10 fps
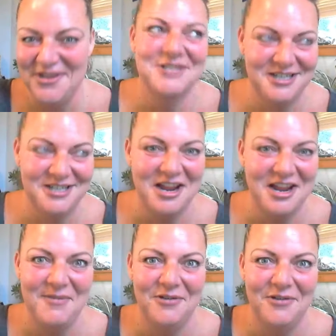We were
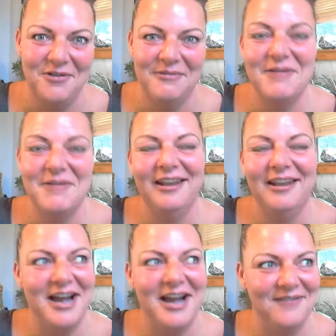just talking before we
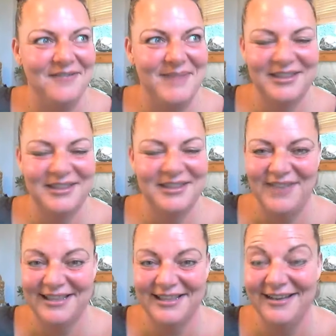went live about the
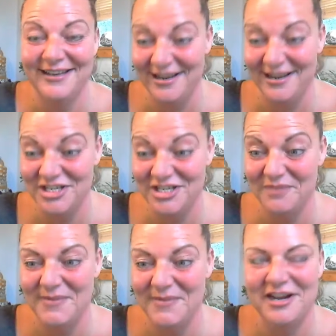fact that she
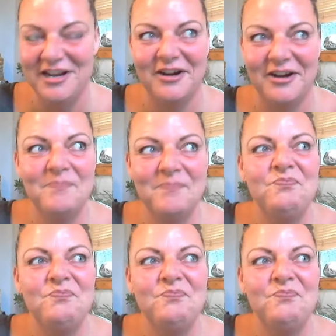could be my daughter